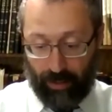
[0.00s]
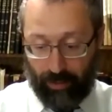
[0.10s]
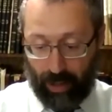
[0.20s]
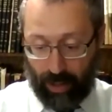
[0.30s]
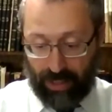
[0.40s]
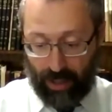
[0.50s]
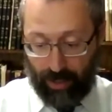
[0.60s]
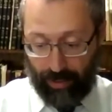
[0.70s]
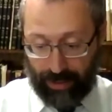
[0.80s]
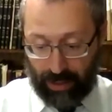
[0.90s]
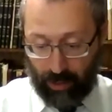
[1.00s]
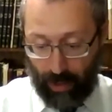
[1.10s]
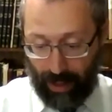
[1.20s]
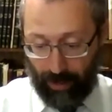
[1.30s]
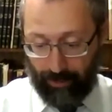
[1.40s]
regards to other things as
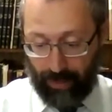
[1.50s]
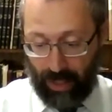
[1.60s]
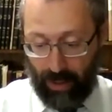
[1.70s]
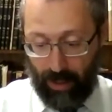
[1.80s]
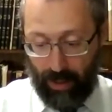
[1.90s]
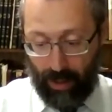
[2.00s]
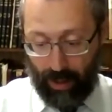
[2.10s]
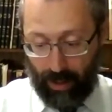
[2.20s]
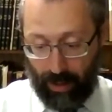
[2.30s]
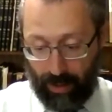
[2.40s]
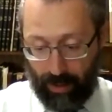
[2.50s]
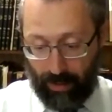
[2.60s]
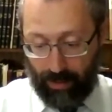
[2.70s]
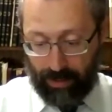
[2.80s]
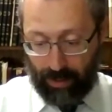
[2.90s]
well.
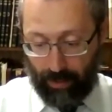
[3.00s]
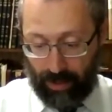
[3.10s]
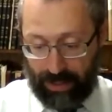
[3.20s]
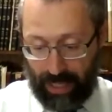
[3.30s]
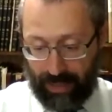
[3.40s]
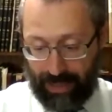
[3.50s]
So Gemara says,